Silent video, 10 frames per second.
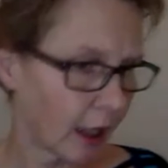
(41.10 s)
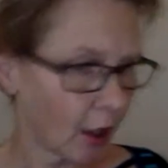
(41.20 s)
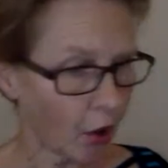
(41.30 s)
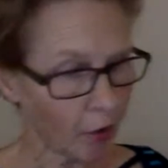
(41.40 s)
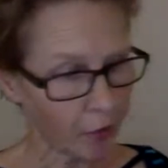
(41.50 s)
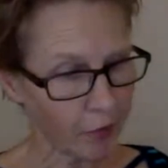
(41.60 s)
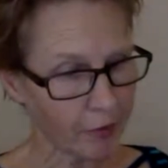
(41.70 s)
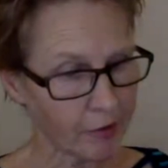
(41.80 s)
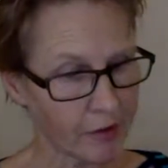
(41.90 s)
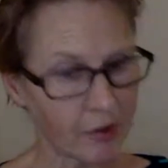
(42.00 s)
on
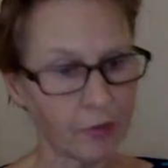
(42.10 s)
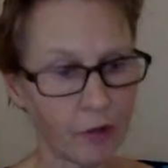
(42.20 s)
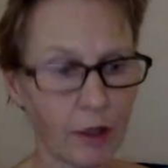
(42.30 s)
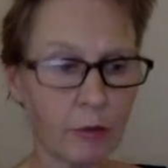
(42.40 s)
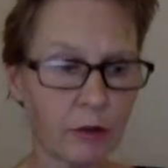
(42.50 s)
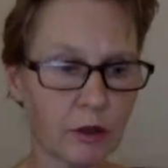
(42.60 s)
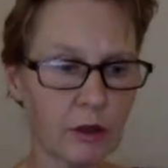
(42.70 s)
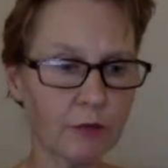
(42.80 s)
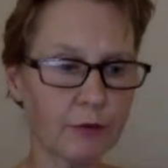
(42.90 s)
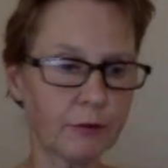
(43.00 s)
the Sunday, which is
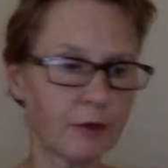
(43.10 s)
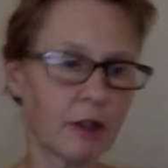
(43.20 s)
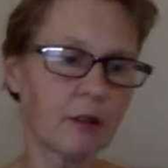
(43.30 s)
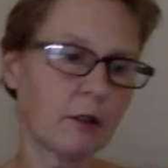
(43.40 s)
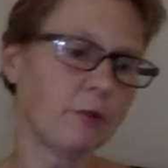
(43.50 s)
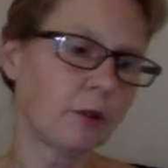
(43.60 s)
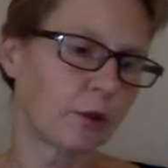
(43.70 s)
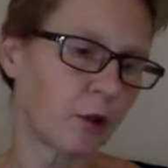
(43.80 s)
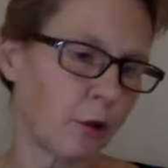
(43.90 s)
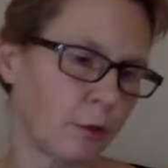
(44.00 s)
the 15th of
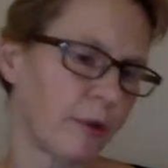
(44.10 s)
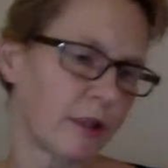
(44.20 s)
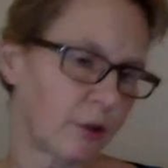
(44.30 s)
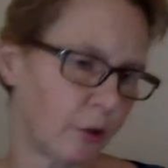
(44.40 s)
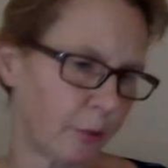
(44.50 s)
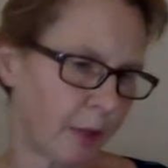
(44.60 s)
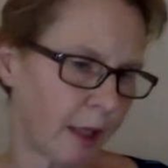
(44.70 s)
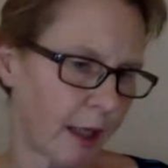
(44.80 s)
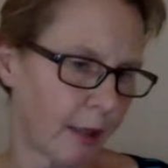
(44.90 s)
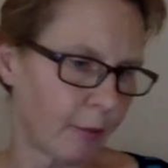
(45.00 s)
October at 2
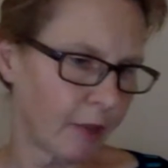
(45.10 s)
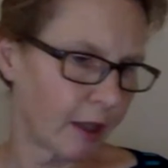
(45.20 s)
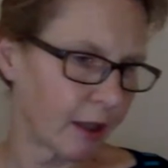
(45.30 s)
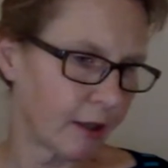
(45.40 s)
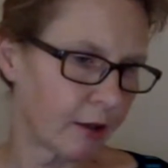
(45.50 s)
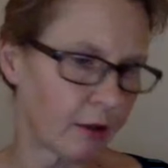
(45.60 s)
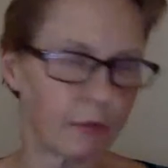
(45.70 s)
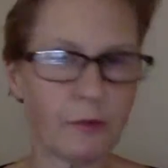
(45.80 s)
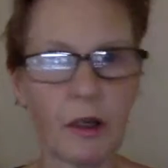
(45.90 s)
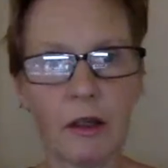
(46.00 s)
p.m. in the
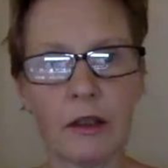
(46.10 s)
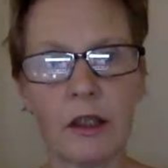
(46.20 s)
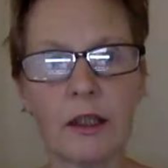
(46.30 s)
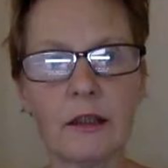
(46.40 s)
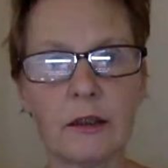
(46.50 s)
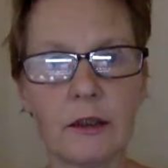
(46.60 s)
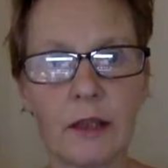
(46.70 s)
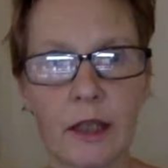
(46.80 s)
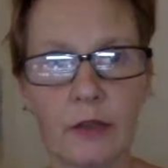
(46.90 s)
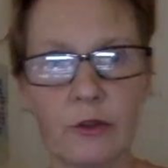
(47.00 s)
Nirvana
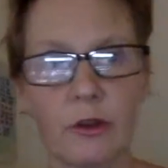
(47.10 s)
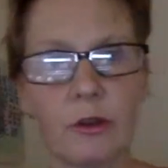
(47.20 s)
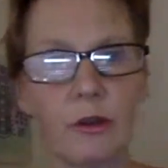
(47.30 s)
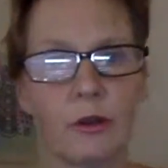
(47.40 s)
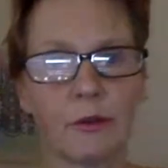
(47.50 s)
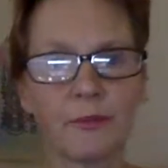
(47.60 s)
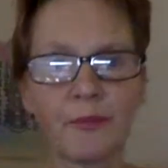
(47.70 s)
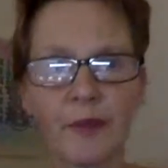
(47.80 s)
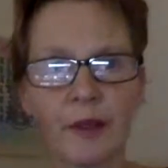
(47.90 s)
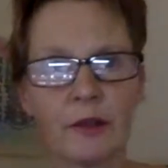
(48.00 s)
Lecture Hall.
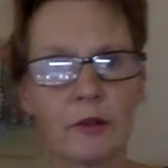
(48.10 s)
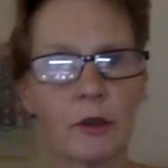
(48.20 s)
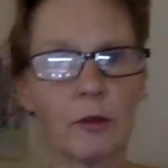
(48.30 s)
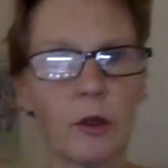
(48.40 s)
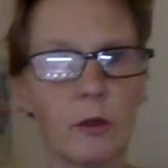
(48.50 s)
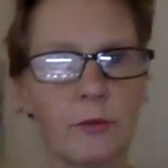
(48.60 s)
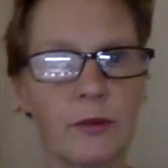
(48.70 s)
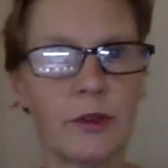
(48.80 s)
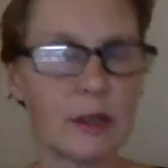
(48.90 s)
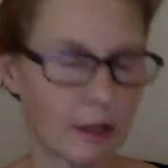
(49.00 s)
So
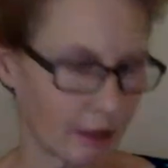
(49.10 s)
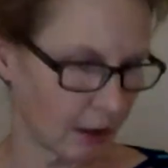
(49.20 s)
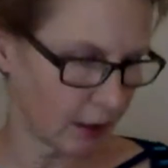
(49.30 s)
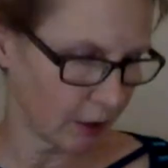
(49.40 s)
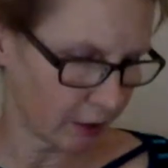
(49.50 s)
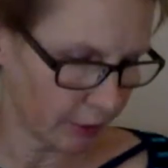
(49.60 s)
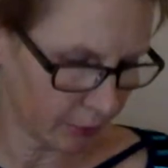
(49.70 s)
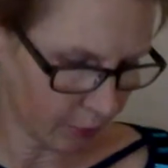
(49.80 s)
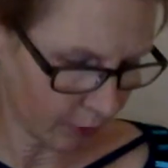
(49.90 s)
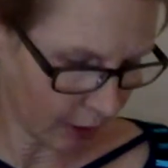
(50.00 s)
hopefully see
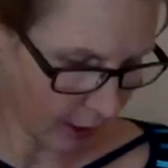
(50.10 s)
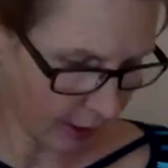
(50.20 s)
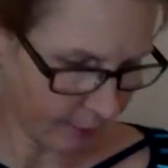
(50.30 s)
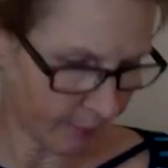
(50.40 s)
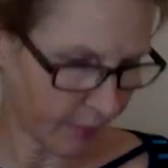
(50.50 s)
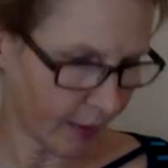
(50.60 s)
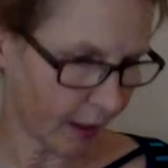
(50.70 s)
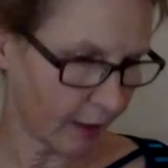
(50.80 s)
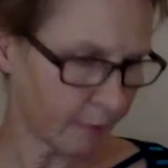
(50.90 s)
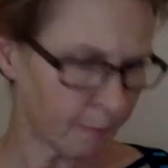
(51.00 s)
you
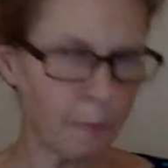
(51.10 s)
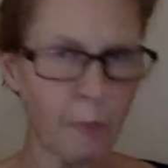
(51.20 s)
then.